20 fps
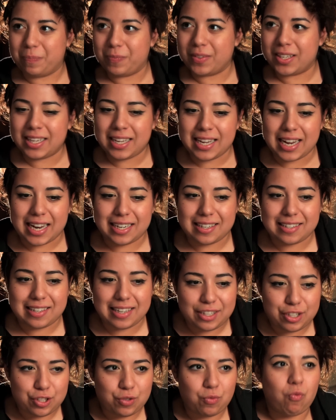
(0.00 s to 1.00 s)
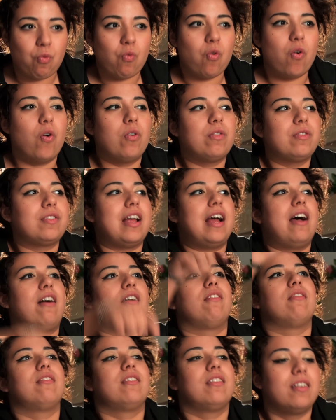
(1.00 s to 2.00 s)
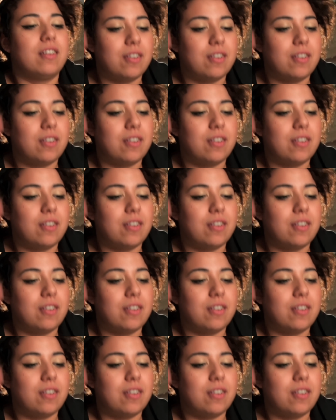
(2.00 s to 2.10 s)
And this lady just rolls out